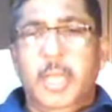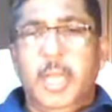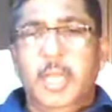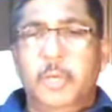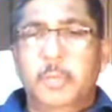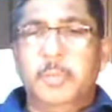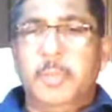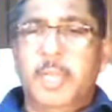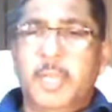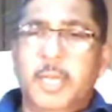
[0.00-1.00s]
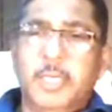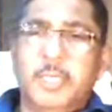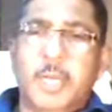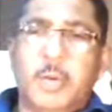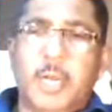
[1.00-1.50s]
I hope that my hearers
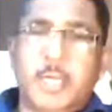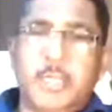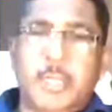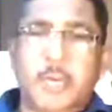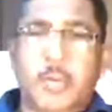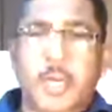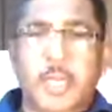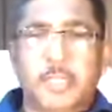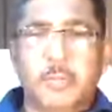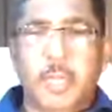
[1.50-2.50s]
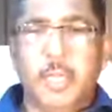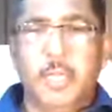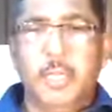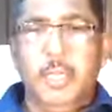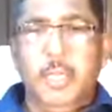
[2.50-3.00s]
now understand what I
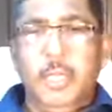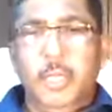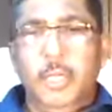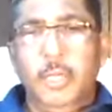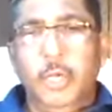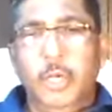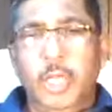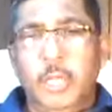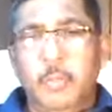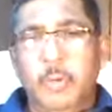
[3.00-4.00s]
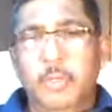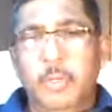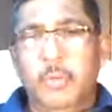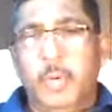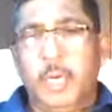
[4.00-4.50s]
explained. No amount
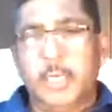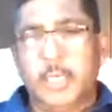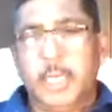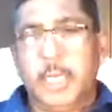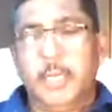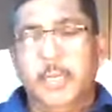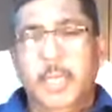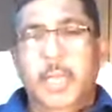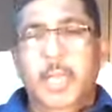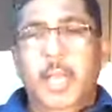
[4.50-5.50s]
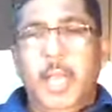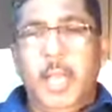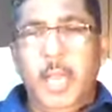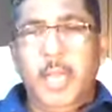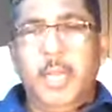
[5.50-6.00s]
of water can
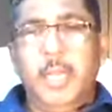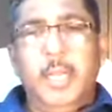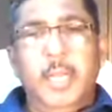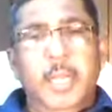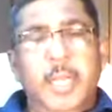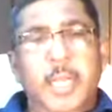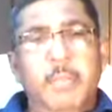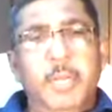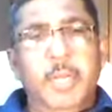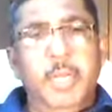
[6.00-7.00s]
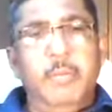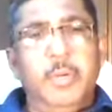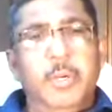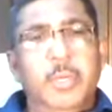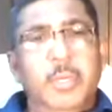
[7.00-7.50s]
add a
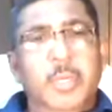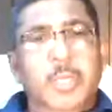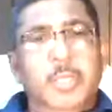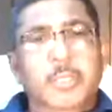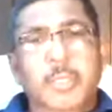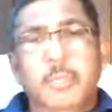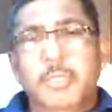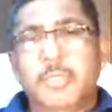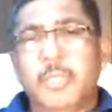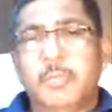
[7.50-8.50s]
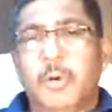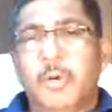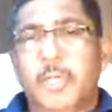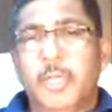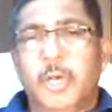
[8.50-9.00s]
believer to the mystic
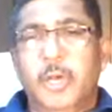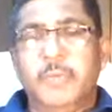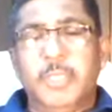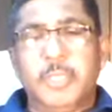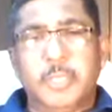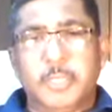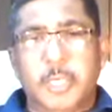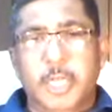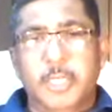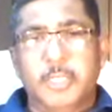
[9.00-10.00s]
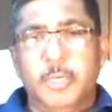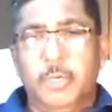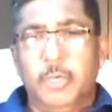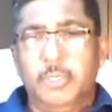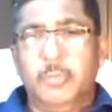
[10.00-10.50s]
body of Jesus Christ.
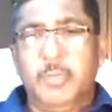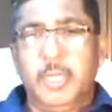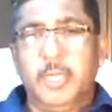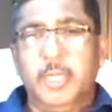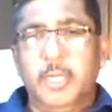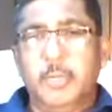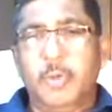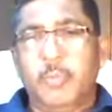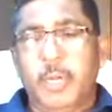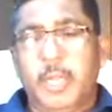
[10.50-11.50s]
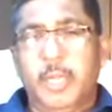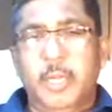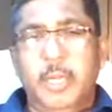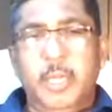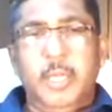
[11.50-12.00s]
Or to make it little more
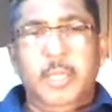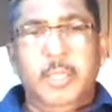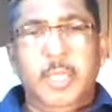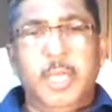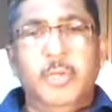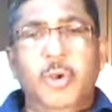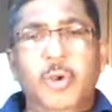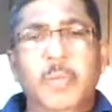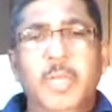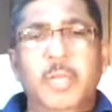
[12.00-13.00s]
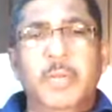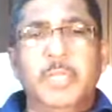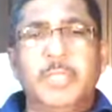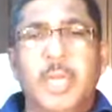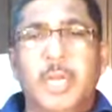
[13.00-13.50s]
plain, that no believer
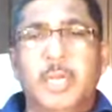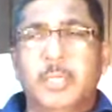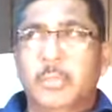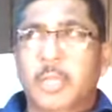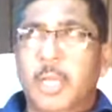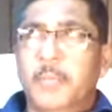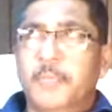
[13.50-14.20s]
is added to the